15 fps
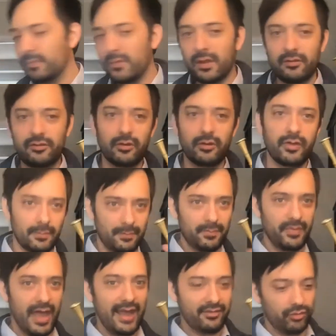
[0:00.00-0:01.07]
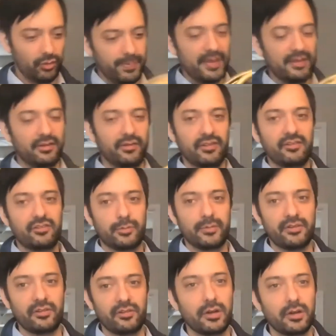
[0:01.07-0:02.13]
so the actual pitch of this
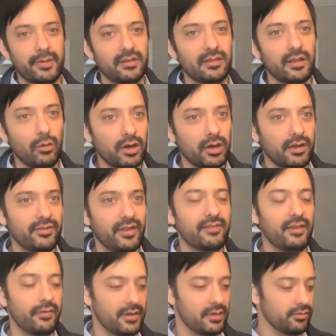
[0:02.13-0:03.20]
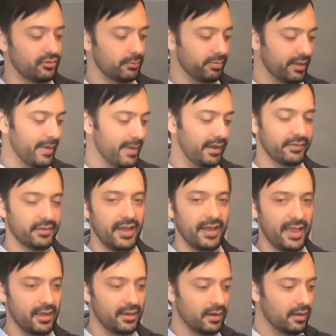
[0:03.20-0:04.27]
instrument is a little bit lower because that's how they used to play back in the
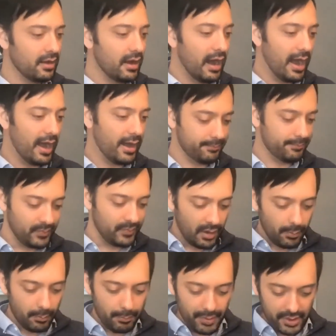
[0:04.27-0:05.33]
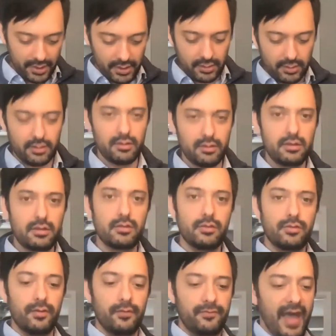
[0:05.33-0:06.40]
day. But
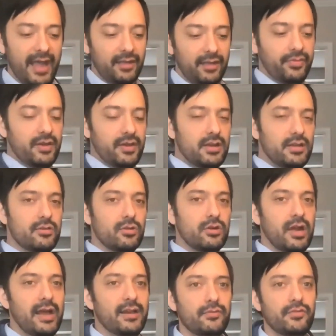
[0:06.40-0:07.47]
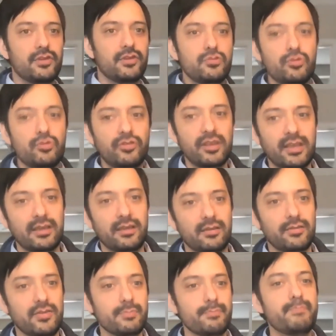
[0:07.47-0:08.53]
the fact that you're kind of using
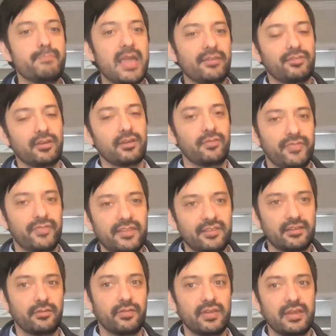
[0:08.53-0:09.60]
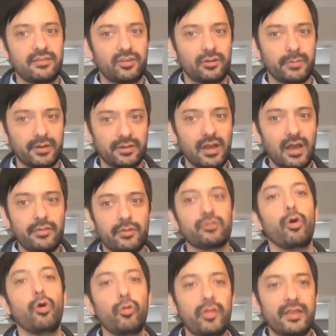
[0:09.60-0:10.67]
the basic physics of the instrument, there's
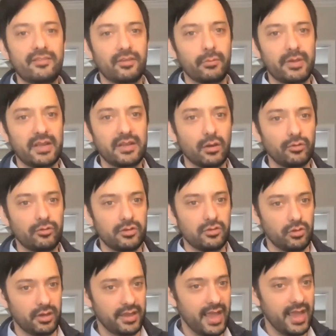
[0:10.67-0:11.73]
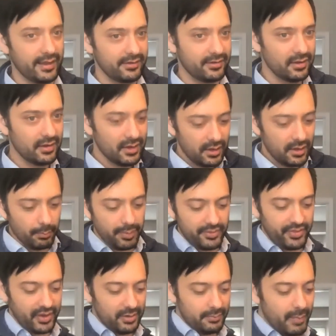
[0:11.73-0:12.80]
only so many notes that you can get, but
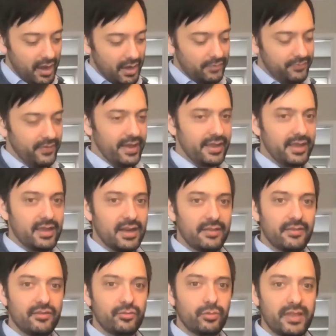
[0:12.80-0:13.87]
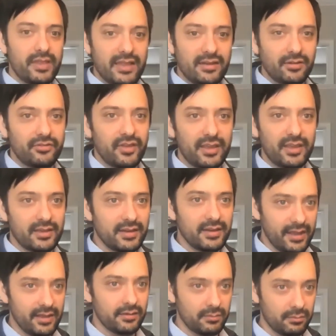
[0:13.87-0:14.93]
then modifying it in this really interesting
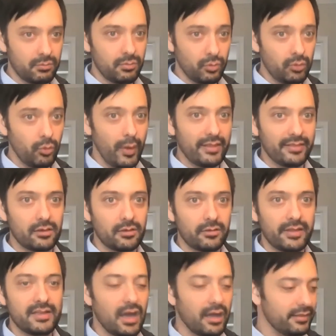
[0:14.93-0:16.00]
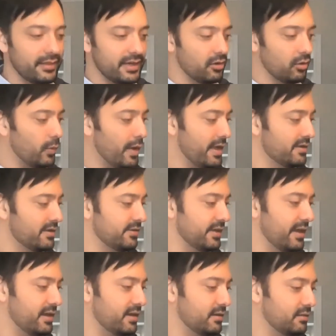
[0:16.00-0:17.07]
and quite literally nonlinear way to
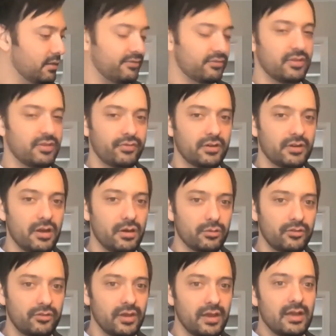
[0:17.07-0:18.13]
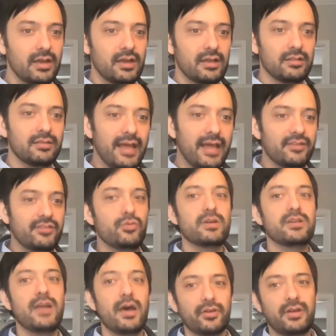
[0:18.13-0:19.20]
get lots of different notes led to
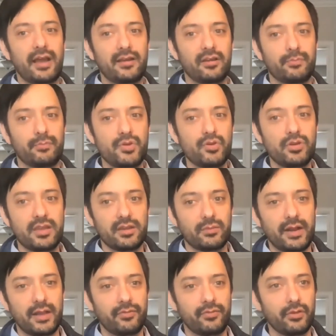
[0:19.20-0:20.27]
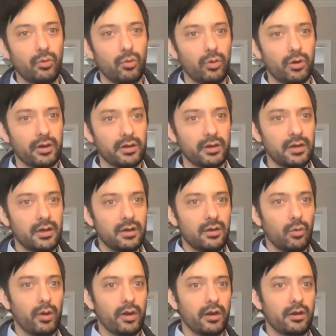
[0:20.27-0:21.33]
another kind of beauty in writing for the horn,
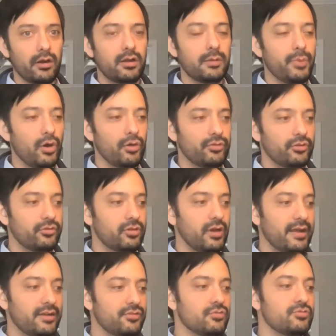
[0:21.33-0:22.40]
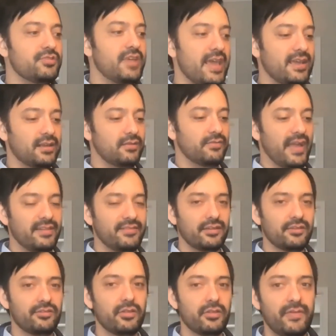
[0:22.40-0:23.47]
where composers tried to take
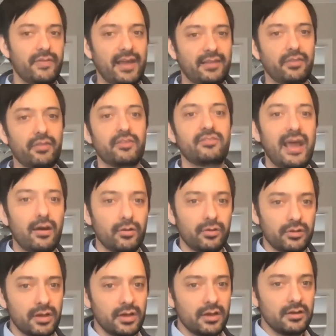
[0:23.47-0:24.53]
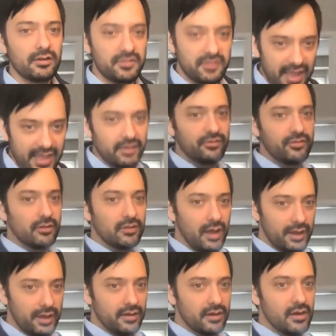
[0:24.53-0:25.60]
advantage of the fact that the sound changed a
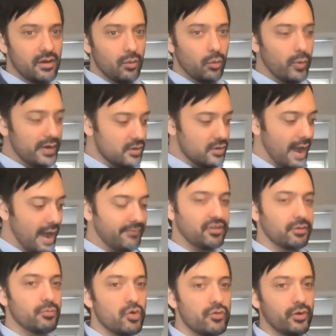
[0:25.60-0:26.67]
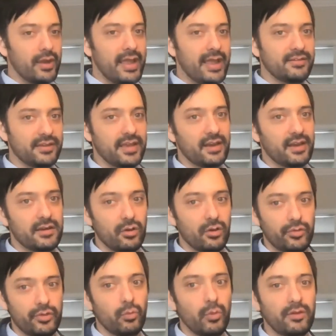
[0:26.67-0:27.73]
lot when you have to move your hand to get a
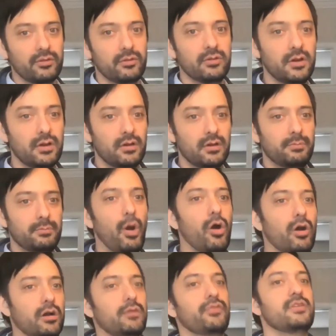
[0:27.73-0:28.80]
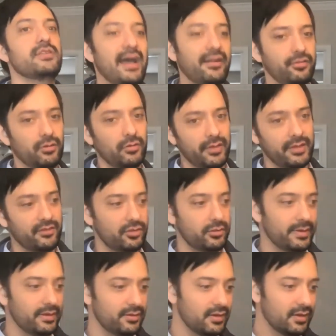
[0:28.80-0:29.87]
note that wasn't part of the natural
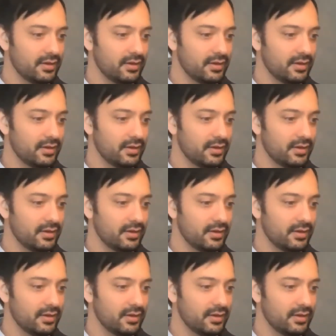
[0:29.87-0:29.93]
instrument.